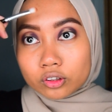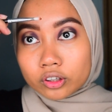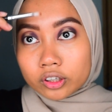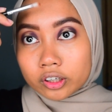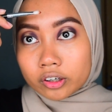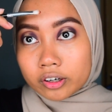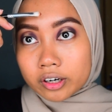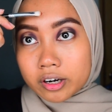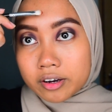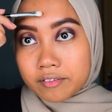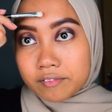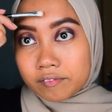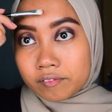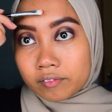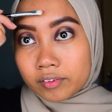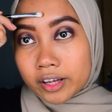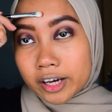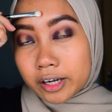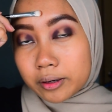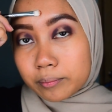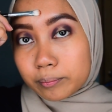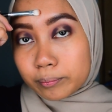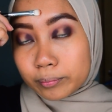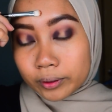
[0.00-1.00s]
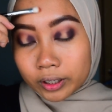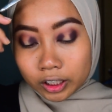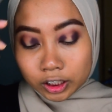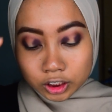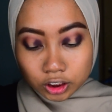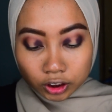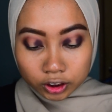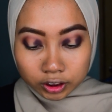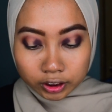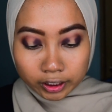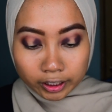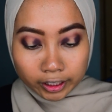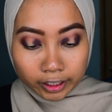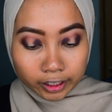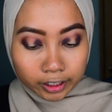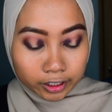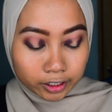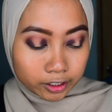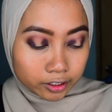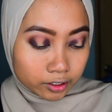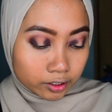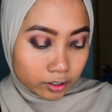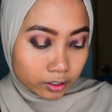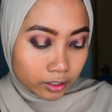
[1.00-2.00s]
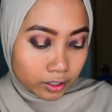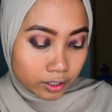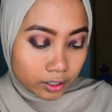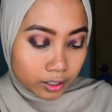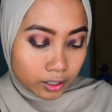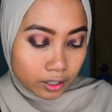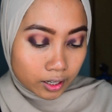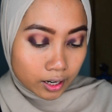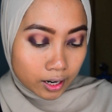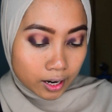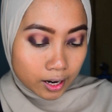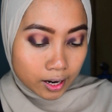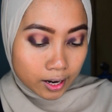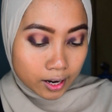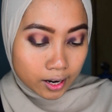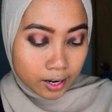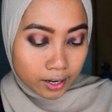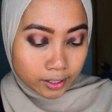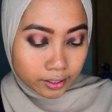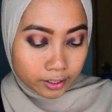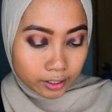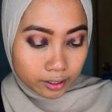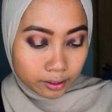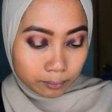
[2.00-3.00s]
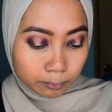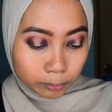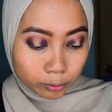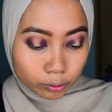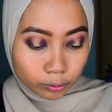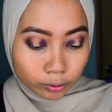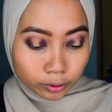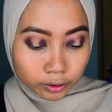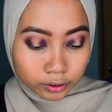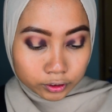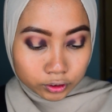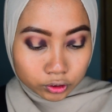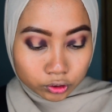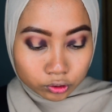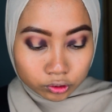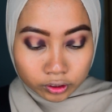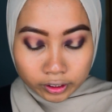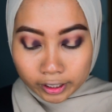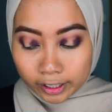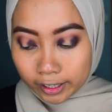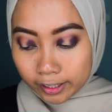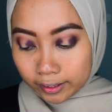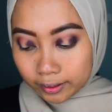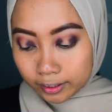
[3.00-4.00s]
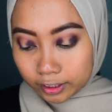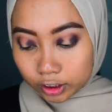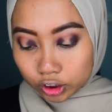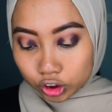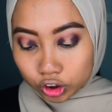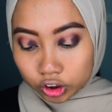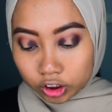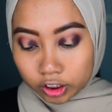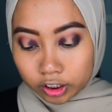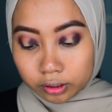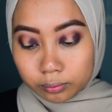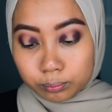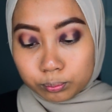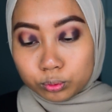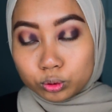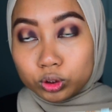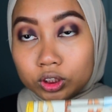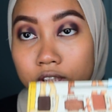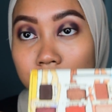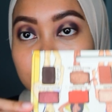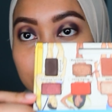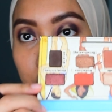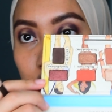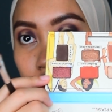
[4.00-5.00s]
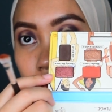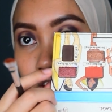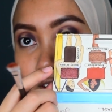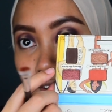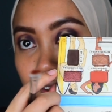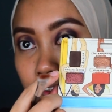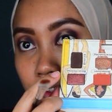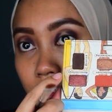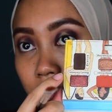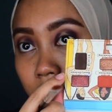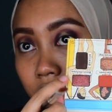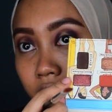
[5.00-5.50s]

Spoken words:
gonna grab a flat brush and I am going to get the shade Bootylicious.